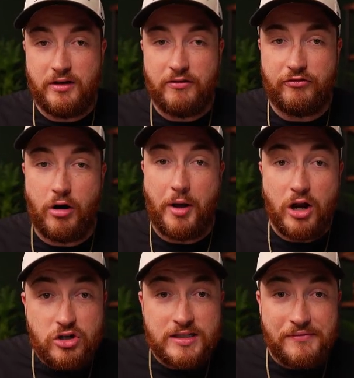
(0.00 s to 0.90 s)
from
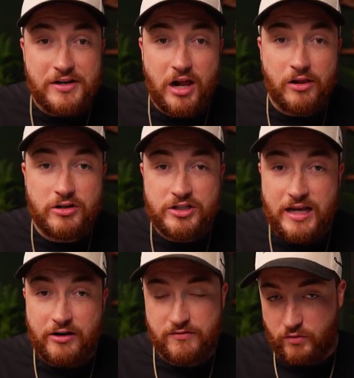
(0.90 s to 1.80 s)
$170
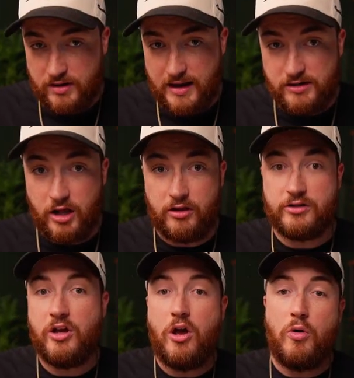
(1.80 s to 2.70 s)
down to
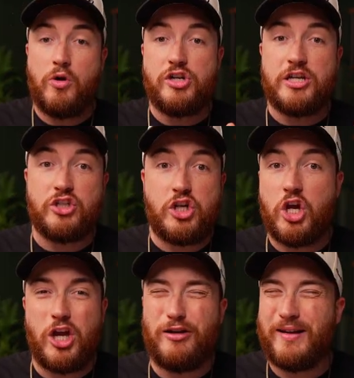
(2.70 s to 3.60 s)
$49, which is
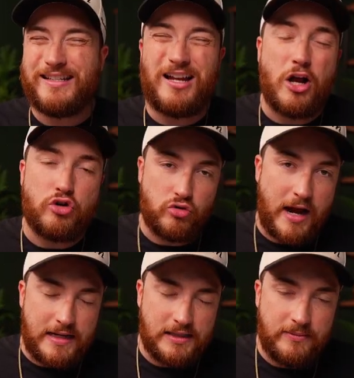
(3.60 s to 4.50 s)
good, but it's not
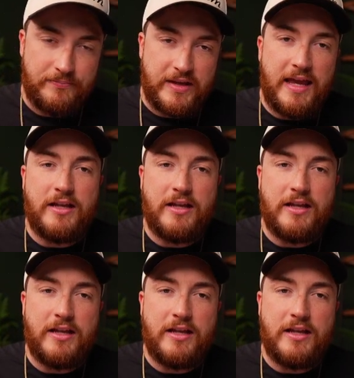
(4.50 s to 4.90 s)
great. And